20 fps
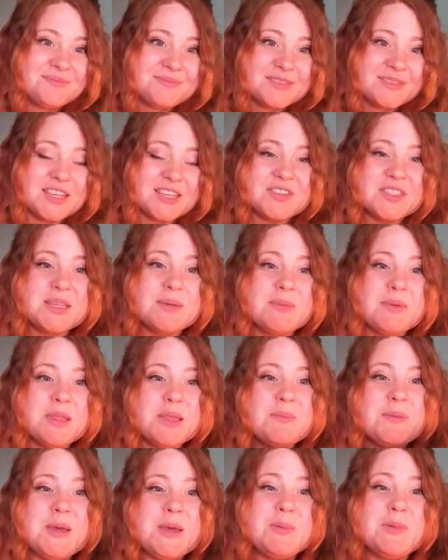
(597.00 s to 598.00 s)
if some of the
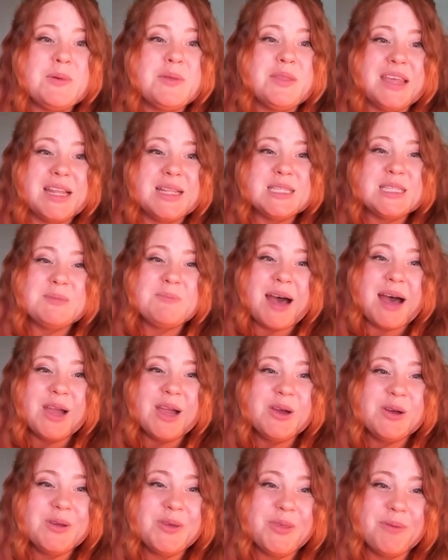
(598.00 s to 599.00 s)
people that
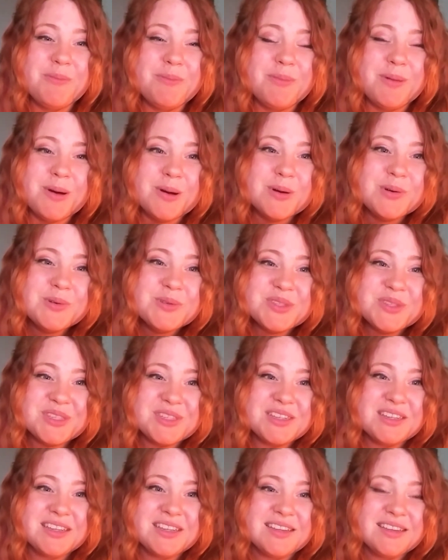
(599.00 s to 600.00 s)
inspire you the
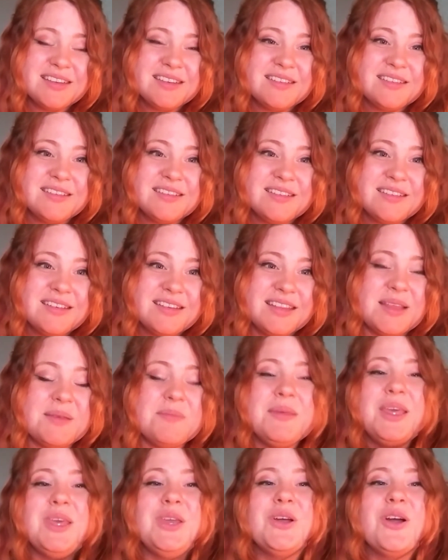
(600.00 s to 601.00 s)
most, that
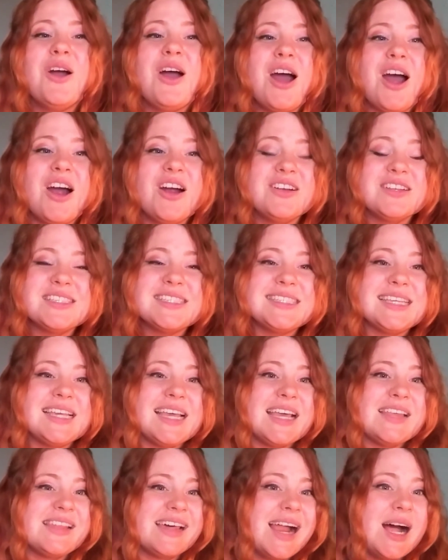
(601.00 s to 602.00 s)
make your heart
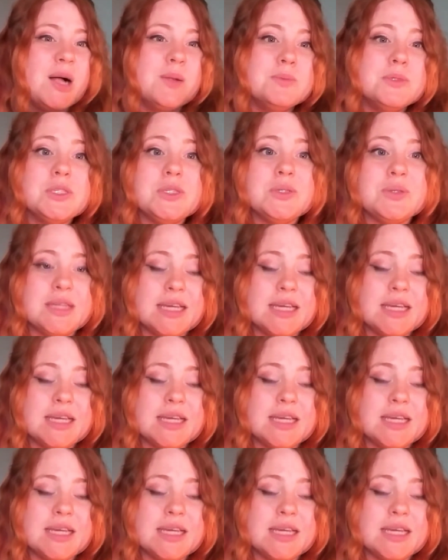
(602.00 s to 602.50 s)
sing, that helped you to